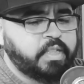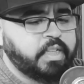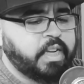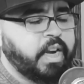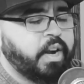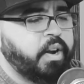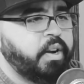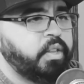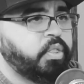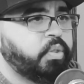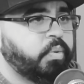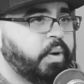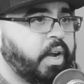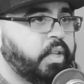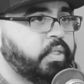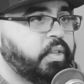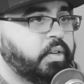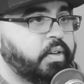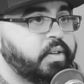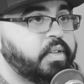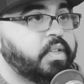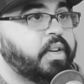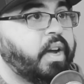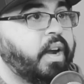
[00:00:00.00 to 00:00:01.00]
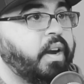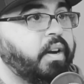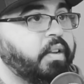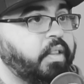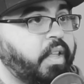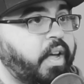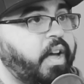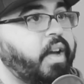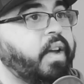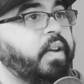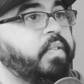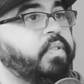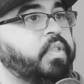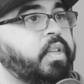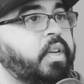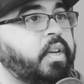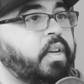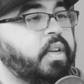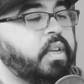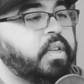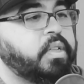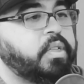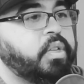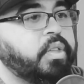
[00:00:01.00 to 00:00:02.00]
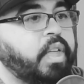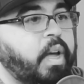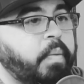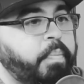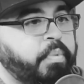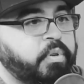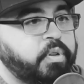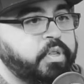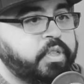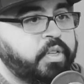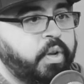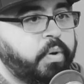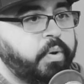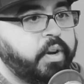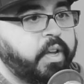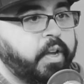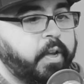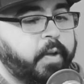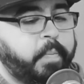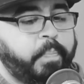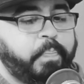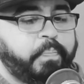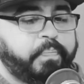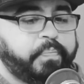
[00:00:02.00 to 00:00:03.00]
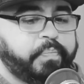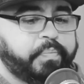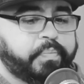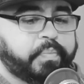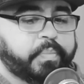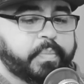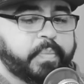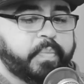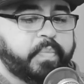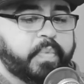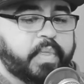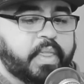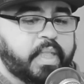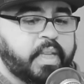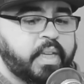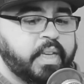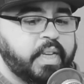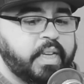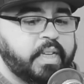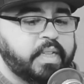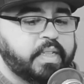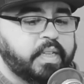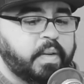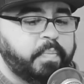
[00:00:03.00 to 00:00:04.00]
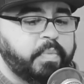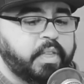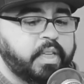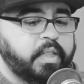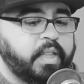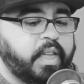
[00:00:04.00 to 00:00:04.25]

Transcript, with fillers: carried throughout their entire lives. So that persona is something